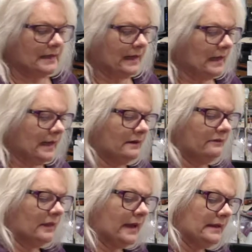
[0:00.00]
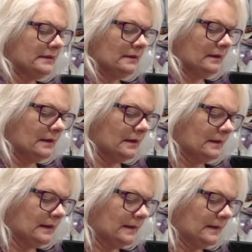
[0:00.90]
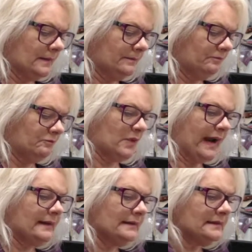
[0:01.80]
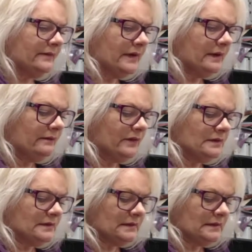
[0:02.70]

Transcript: I kind of liked the brightness of it versus